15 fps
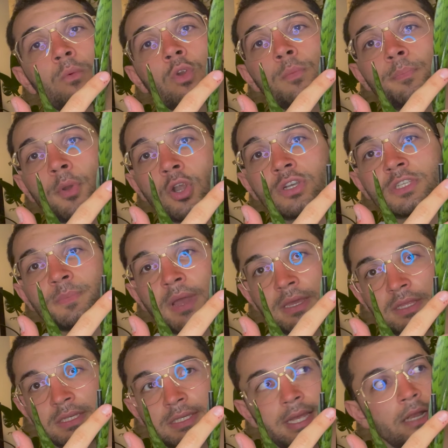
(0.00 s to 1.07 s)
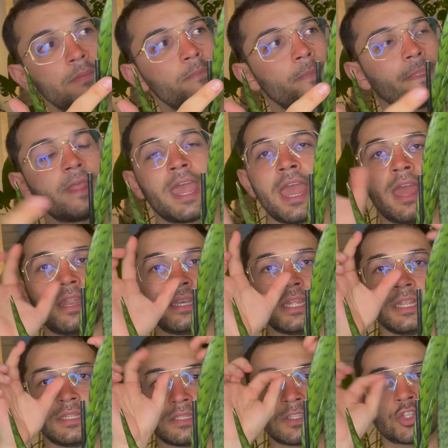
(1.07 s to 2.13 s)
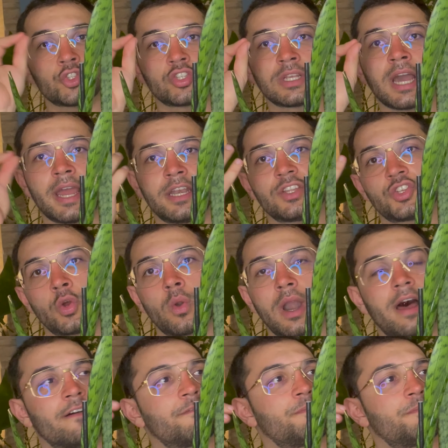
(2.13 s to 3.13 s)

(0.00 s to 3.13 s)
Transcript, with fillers: were burnt by the sun, and it kind of tore off